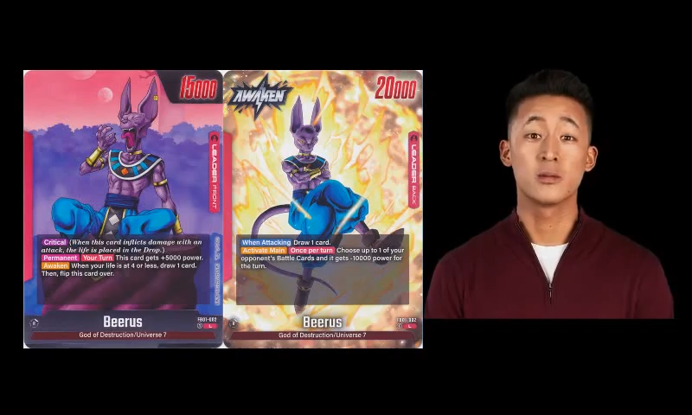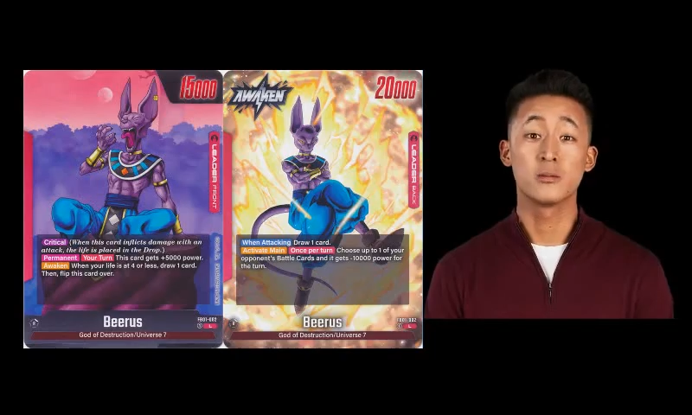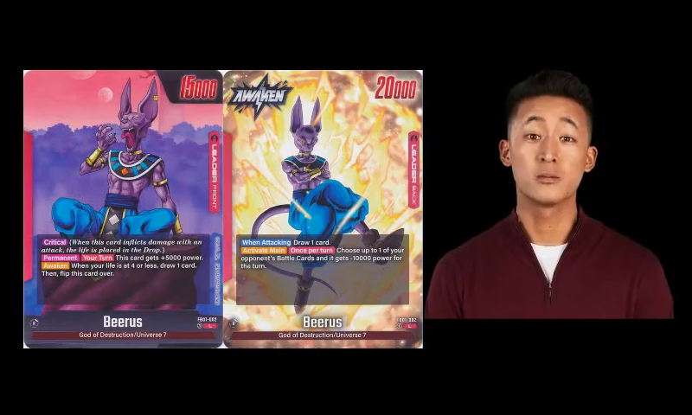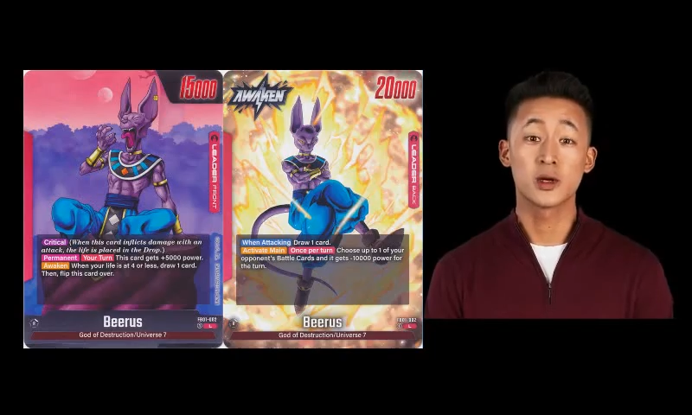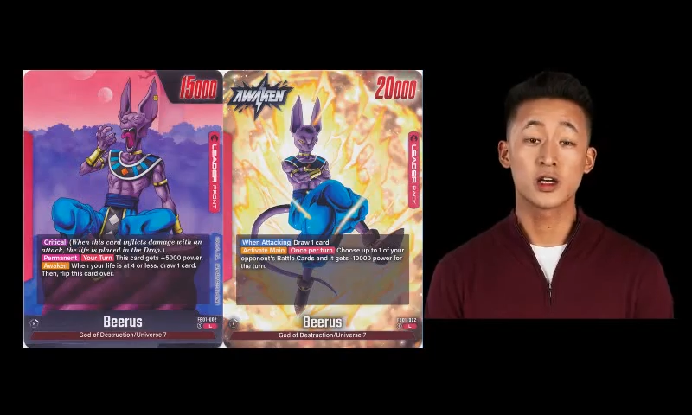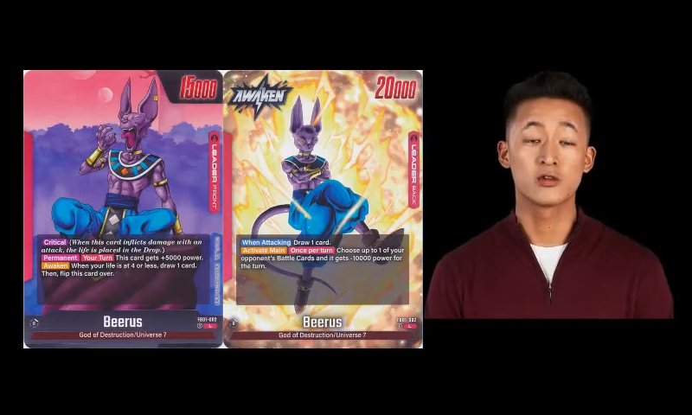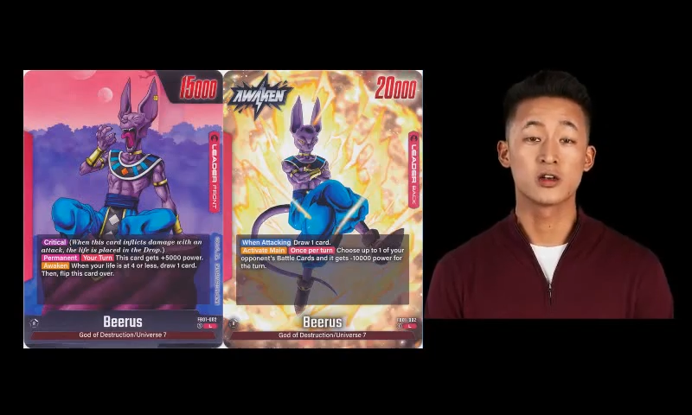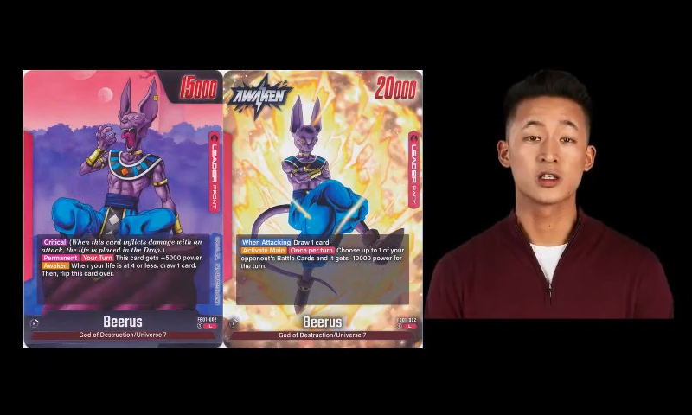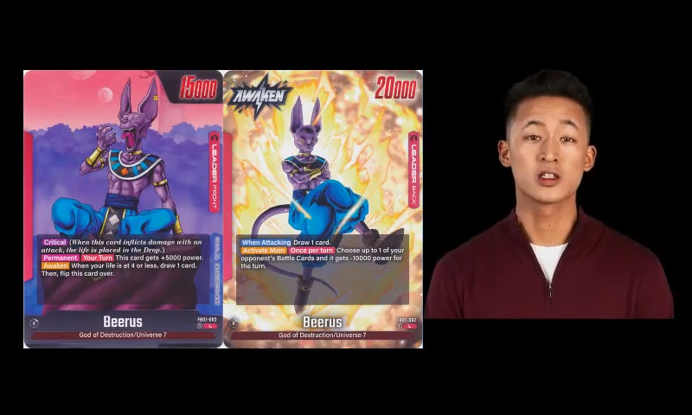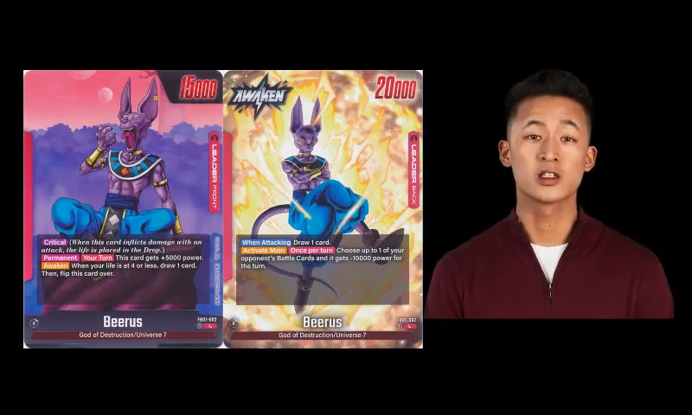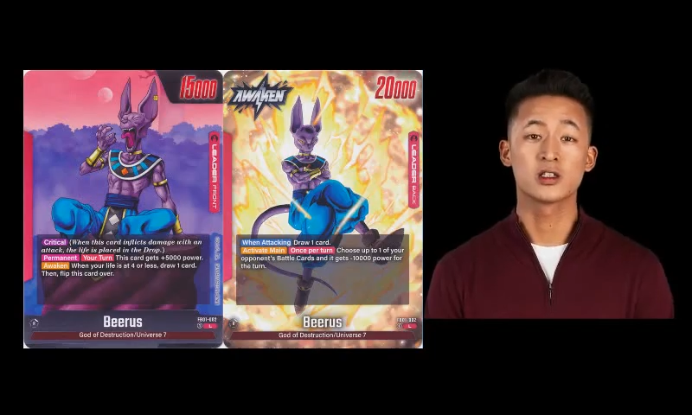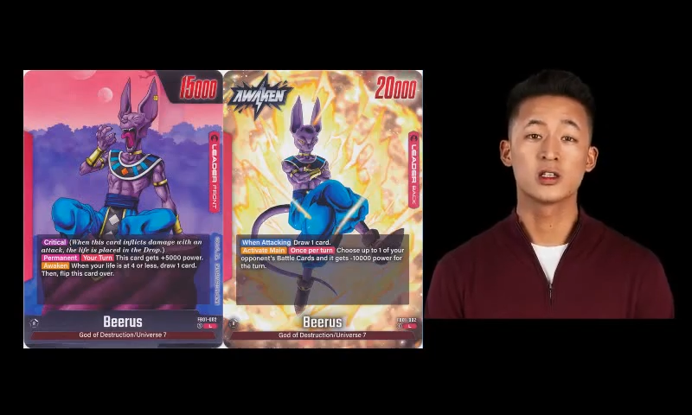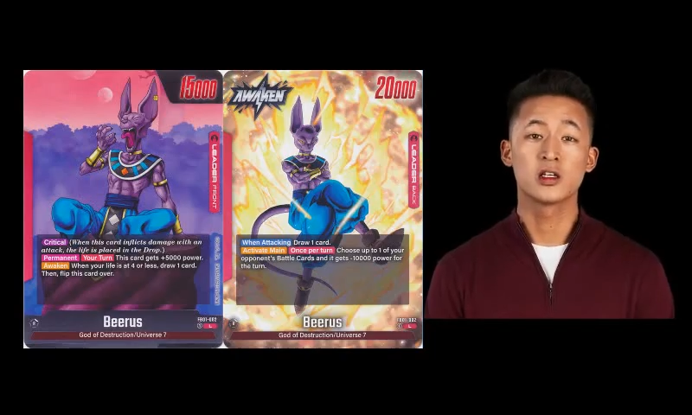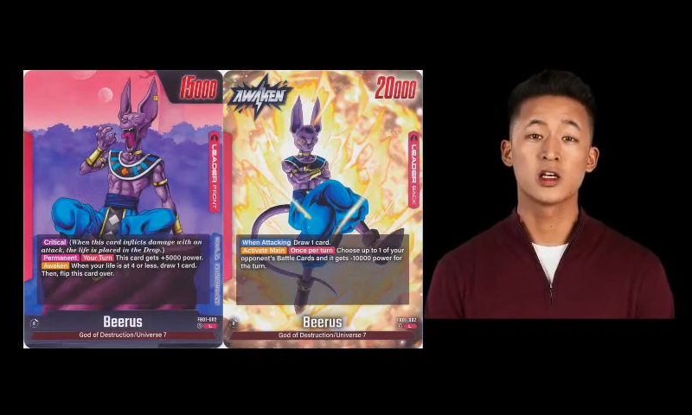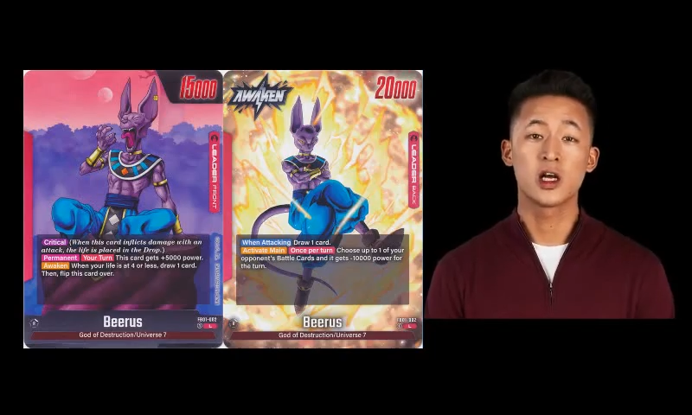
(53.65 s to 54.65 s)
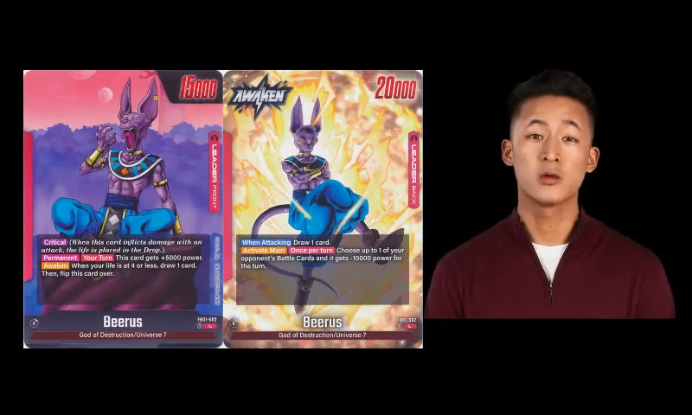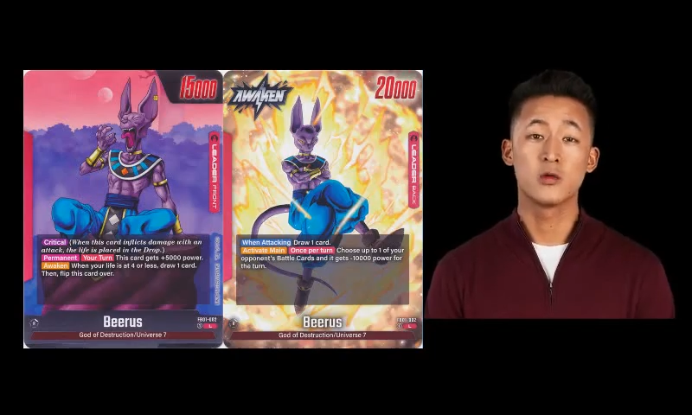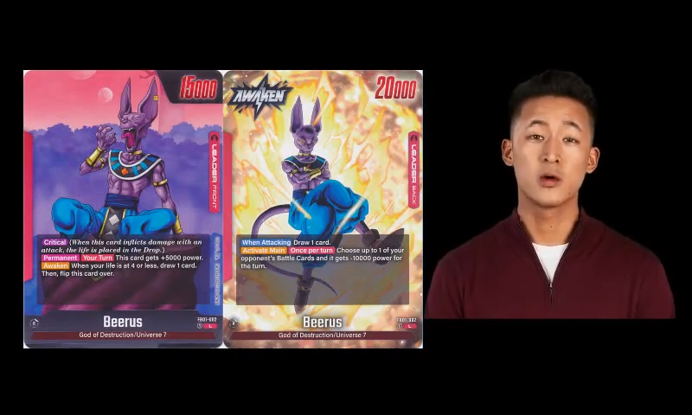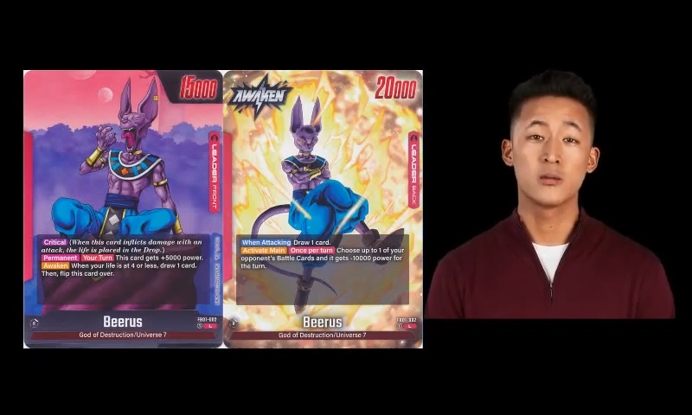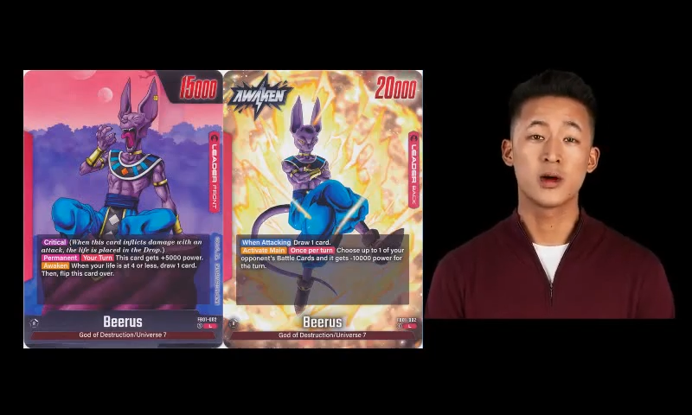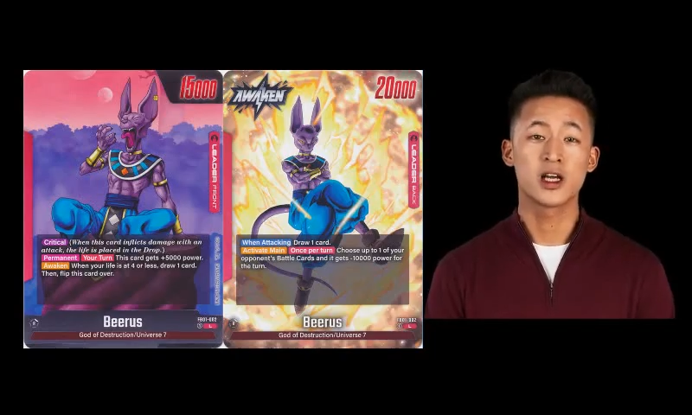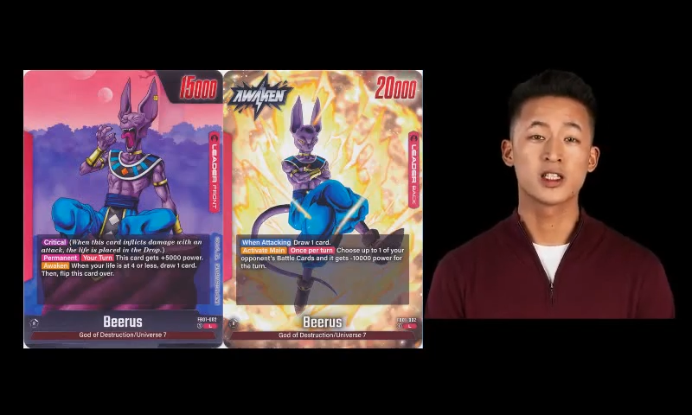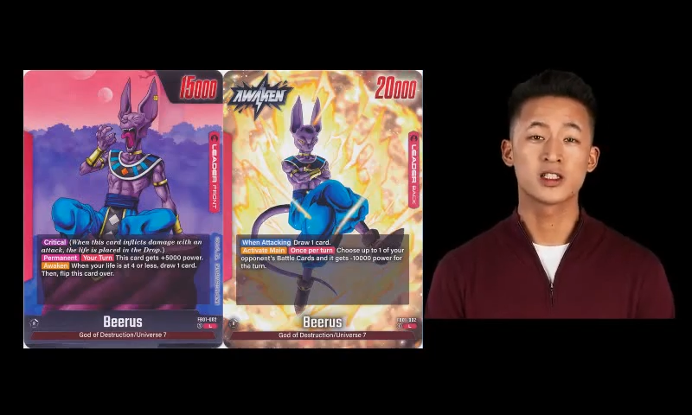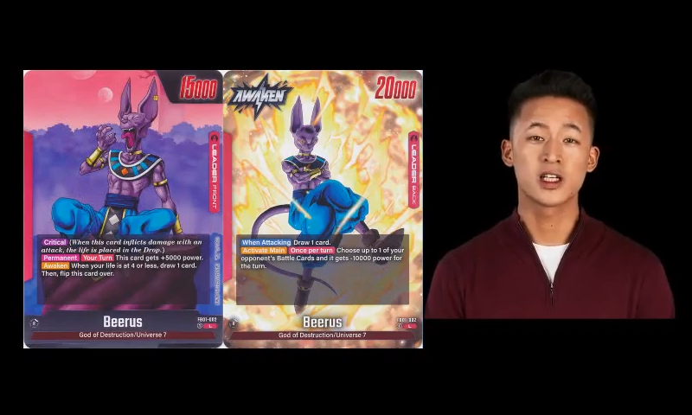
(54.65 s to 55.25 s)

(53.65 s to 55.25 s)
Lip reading: Beerus, and what makes